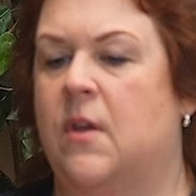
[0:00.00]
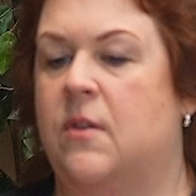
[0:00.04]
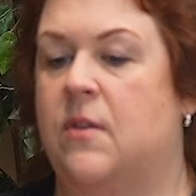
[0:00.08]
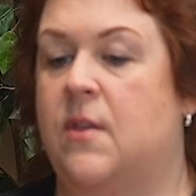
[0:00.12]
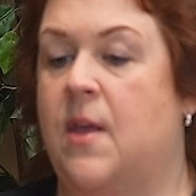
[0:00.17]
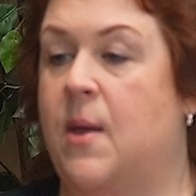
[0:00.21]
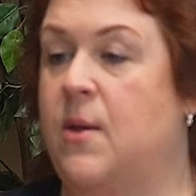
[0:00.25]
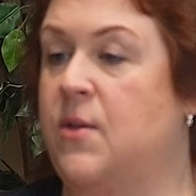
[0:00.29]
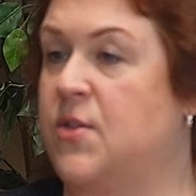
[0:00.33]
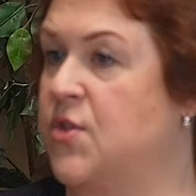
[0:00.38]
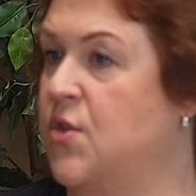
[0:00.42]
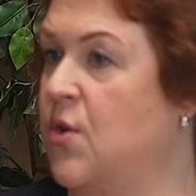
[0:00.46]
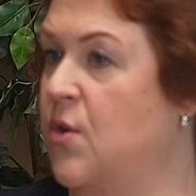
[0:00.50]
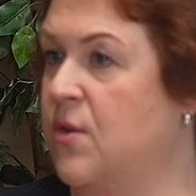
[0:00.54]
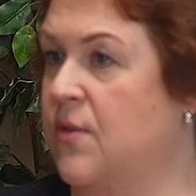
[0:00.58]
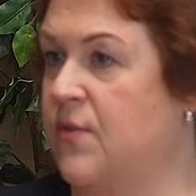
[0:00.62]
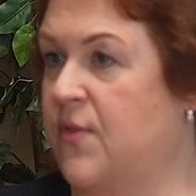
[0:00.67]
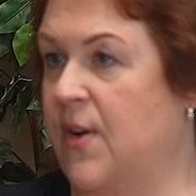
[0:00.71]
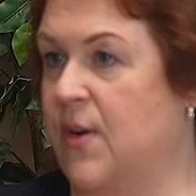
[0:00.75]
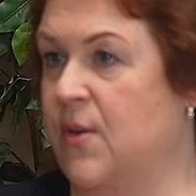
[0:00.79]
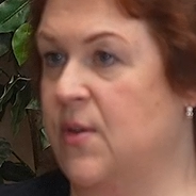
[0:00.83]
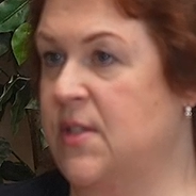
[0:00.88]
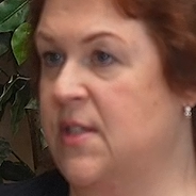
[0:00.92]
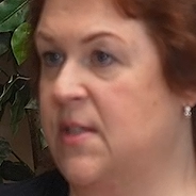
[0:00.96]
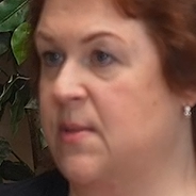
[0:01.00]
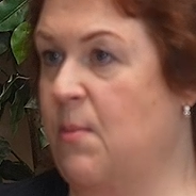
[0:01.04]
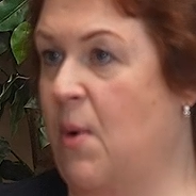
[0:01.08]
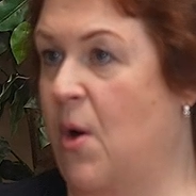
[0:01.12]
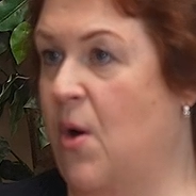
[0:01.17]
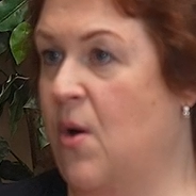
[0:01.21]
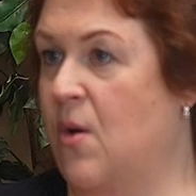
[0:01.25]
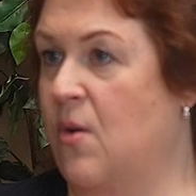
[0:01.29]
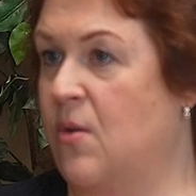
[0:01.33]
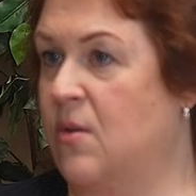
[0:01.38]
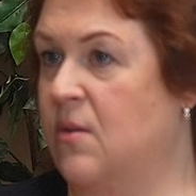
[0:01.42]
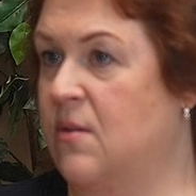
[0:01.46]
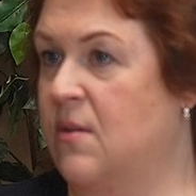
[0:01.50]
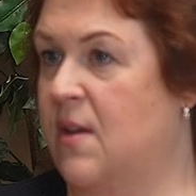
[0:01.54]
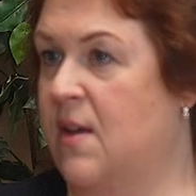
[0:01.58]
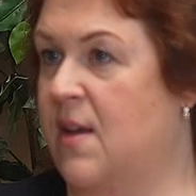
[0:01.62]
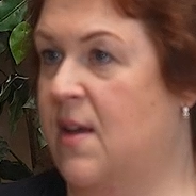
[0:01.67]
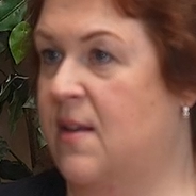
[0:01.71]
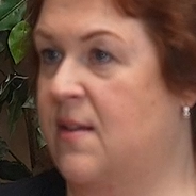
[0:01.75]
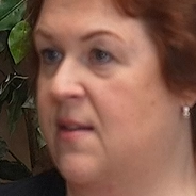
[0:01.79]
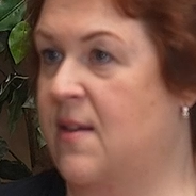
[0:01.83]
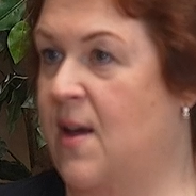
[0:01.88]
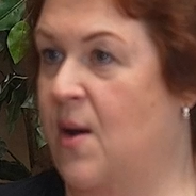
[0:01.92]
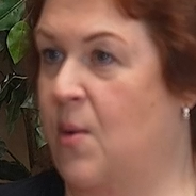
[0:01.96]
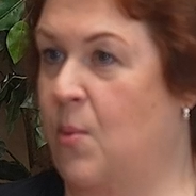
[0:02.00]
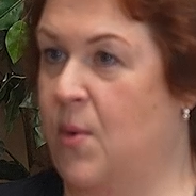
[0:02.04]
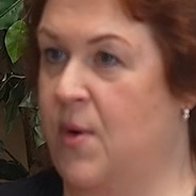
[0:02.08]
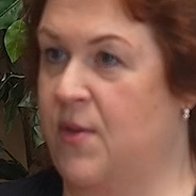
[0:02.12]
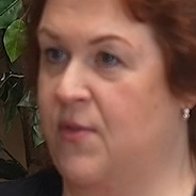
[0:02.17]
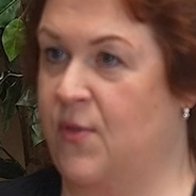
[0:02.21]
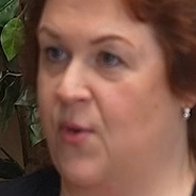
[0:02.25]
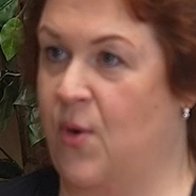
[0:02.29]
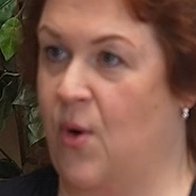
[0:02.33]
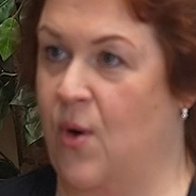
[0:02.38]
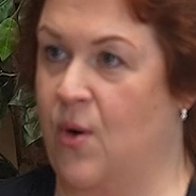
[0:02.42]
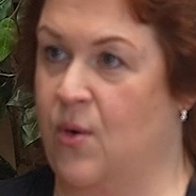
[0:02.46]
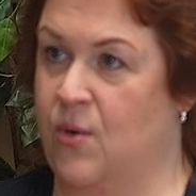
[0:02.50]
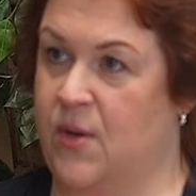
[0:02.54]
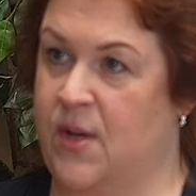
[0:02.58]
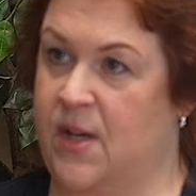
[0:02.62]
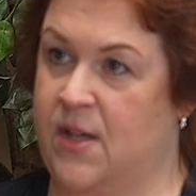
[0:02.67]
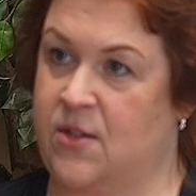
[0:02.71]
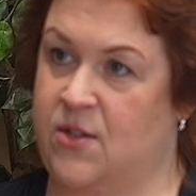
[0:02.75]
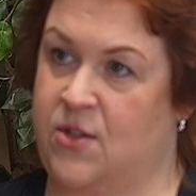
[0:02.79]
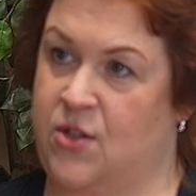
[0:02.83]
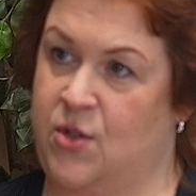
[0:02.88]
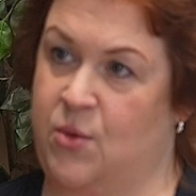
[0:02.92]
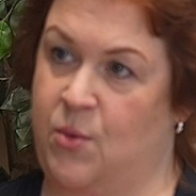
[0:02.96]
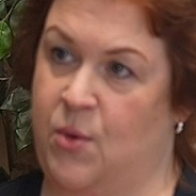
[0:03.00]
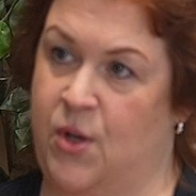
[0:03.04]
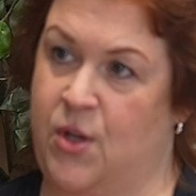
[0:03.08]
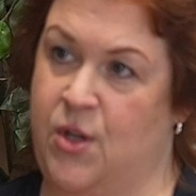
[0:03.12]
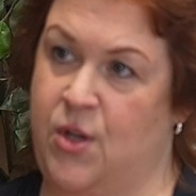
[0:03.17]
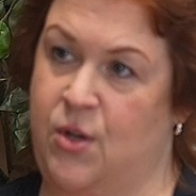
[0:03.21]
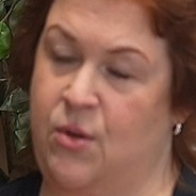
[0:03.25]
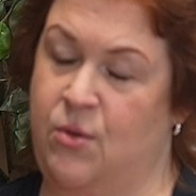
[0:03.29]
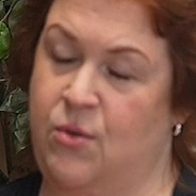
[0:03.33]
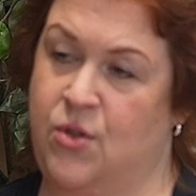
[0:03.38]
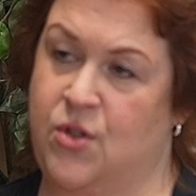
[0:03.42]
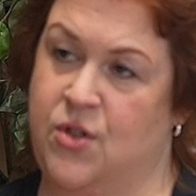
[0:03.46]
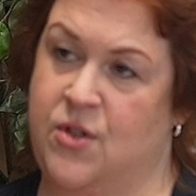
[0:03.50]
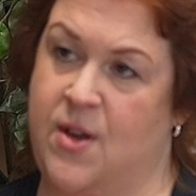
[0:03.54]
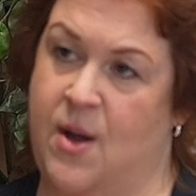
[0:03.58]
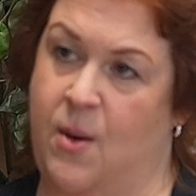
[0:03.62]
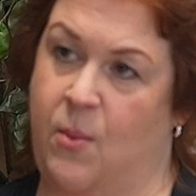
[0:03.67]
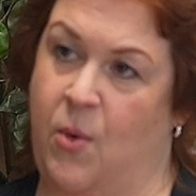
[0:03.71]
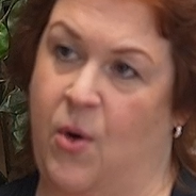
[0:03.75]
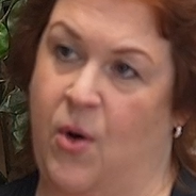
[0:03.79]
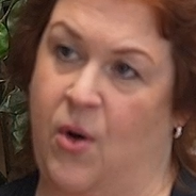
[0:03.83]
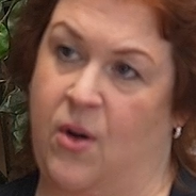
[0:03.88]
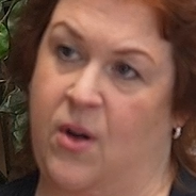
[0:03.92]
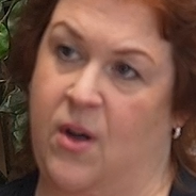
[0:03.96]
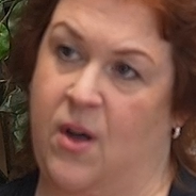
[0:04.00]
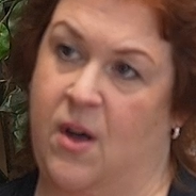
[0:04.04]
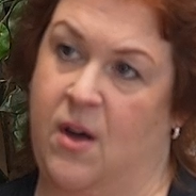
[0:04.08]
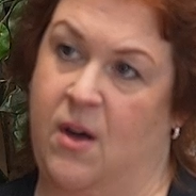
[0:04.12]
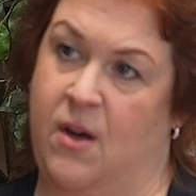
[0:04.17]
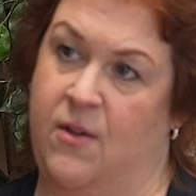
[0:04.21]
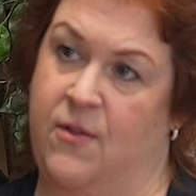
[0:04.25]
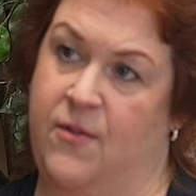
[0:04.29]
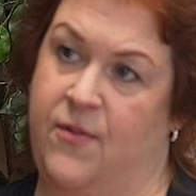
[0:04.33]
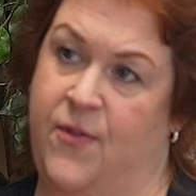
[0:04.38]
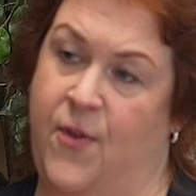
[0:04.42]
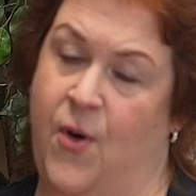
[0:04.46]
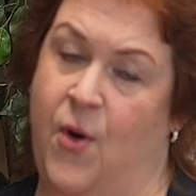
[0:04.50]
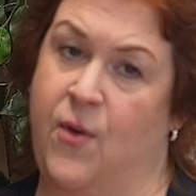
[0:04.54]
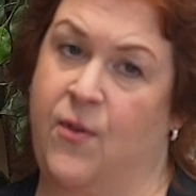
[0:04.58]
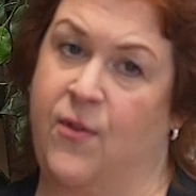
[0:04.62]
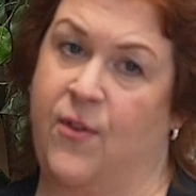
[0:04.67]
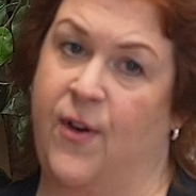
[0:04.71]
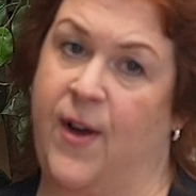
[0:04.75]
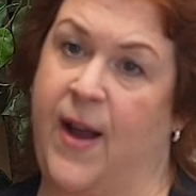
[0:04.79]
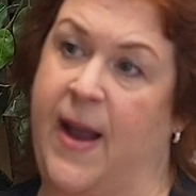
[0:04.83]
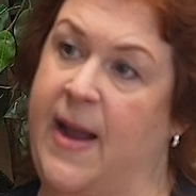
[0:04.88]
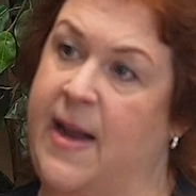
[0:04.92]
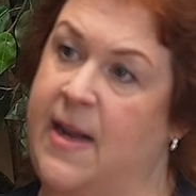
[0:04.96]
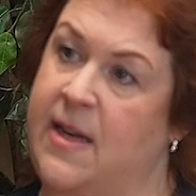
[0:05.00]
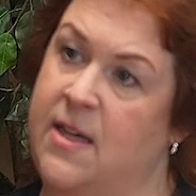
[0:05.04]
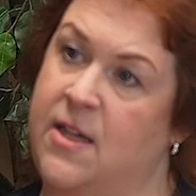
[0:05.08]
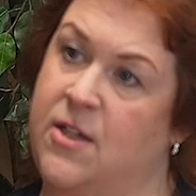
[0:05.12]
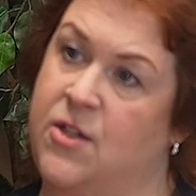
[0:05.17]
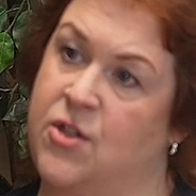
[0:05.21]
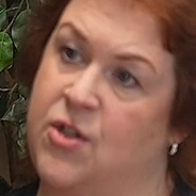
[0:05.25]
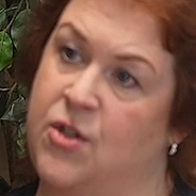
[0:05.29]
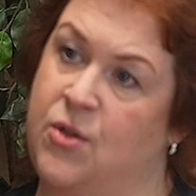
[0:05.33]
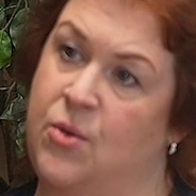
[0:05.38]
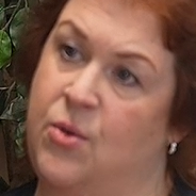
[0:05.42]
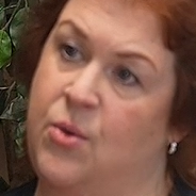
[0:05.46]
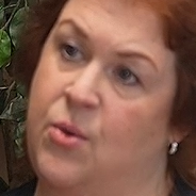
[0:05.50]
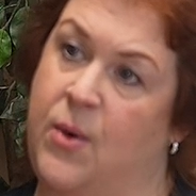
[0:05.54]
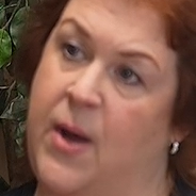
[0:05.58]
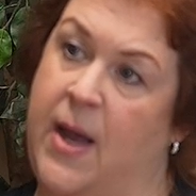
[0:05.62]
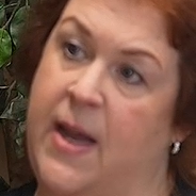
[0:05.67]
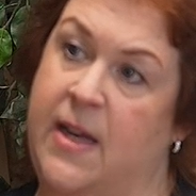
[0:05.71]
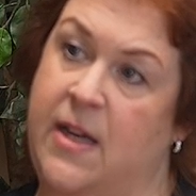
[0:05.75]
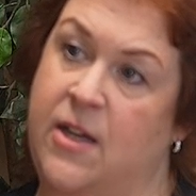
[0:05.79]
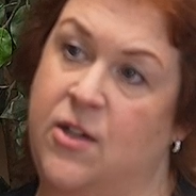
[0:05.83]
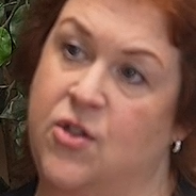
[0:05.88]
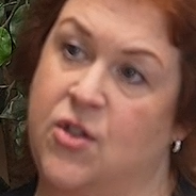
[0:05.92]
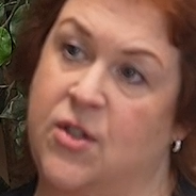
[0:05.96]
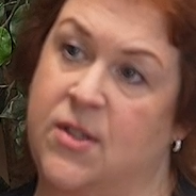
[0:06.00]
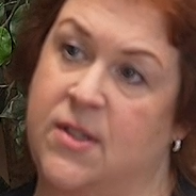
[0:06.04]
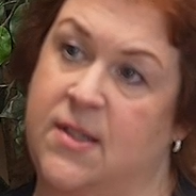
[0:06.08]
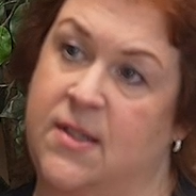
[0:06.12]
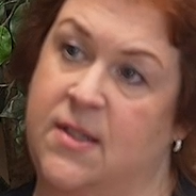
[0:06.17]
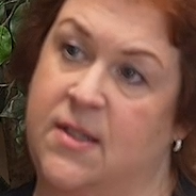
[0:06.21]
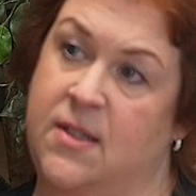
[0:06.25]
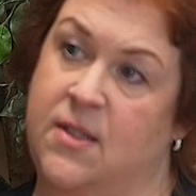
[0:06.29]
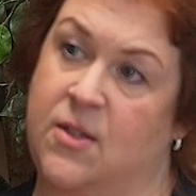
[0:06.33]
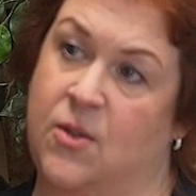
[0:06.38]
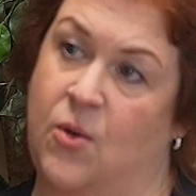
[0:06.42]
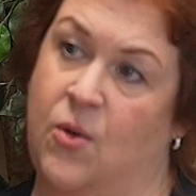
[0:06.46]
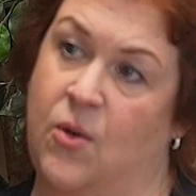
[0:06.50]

they started very small, and now we've grown into a huge network of over 82 agencies